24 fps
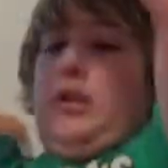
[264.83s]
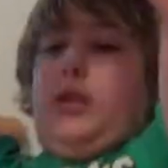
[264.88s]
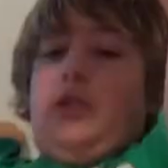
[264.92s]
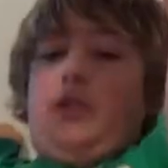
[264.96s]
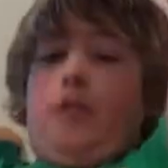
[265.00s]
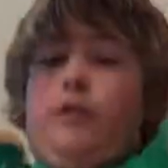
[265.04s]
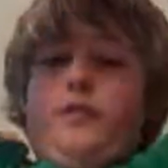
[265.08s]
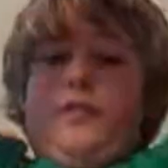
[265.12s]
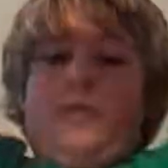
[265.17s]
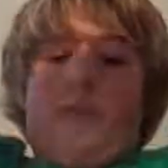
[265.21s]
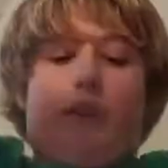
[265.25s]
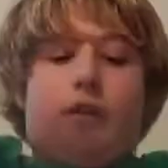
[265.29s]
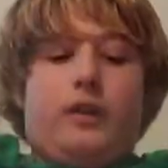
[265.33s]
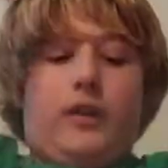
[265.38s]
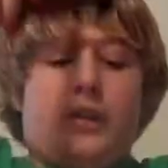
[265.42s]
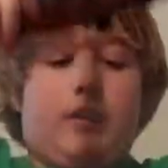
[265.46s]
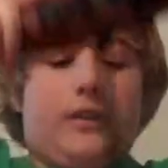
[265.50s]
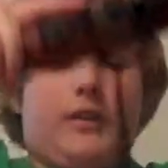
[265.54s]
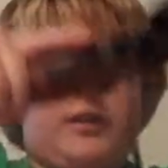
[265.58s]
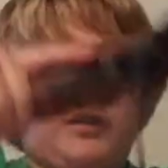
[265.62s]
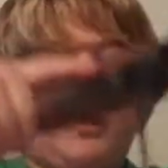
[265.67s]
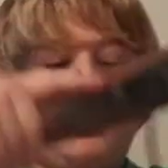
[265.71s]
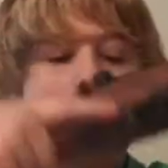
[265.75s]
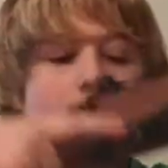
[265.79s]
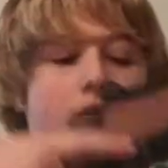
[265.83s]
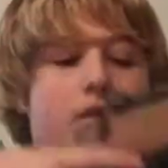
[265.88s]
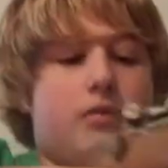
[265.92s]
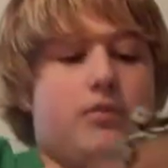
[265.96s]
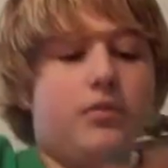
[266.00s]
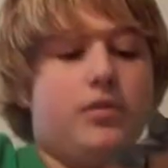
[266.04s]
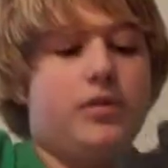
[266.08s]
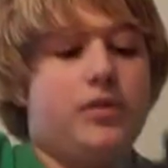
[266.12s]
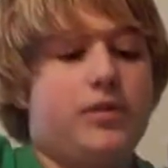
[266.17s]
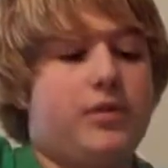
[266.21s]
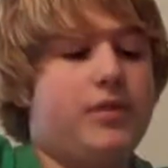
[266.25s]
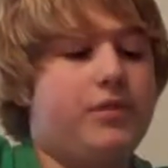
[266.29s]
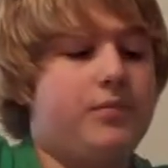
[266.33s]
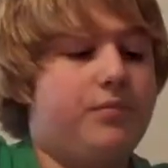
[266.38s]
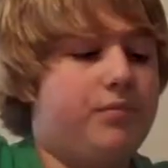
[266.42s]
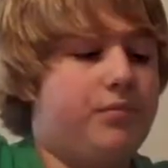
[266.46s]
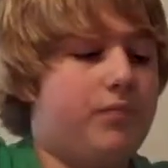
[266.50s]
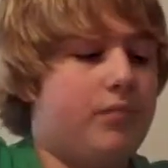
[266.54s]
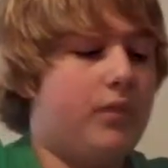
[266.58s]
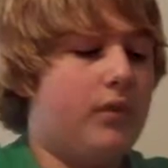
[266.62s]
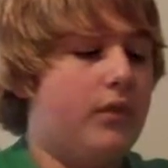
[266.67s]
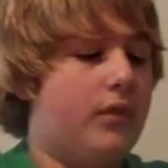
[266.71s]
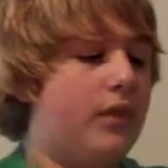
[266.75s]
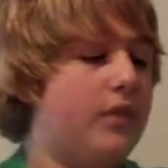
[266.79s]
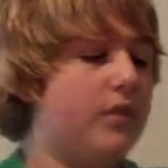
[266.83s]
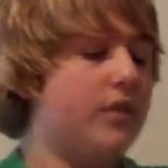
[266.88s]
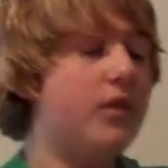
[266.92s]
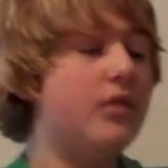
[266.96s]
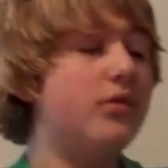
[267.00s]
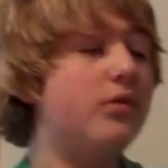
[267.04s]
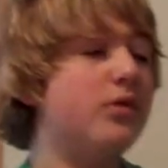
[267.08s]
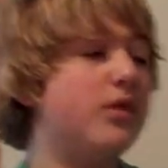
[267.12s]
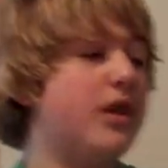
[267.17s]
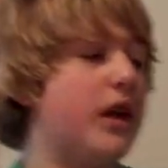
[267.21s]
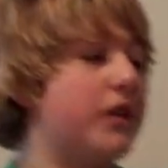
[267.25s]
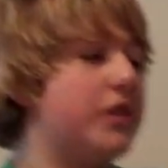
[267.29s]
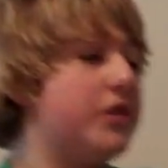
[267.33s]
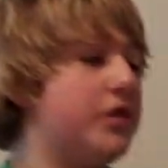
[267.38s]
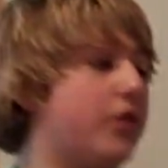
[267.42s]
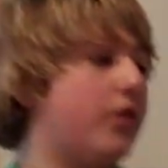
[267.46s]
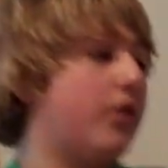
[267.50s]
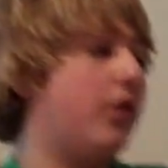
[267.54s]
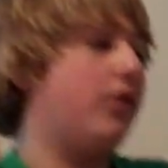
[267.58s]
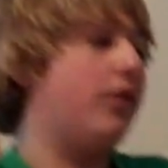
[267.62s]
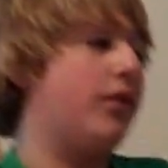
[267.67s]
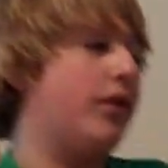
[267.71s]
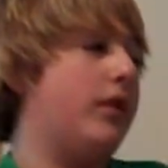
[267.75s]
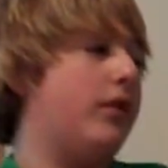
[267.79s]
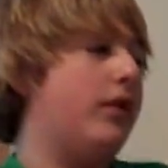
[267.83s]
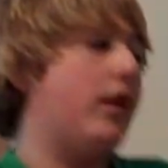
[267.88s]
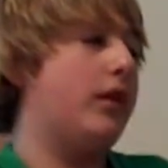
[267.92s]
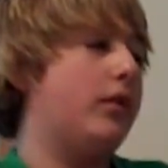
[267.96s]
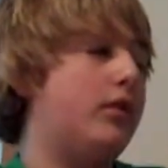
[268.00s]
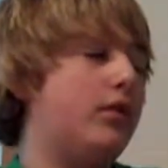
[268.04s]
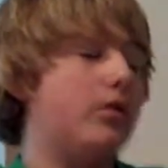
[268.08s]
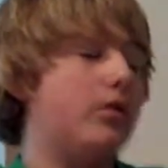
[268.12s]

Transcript: This is a very nice gun. Was, this gun was actually only like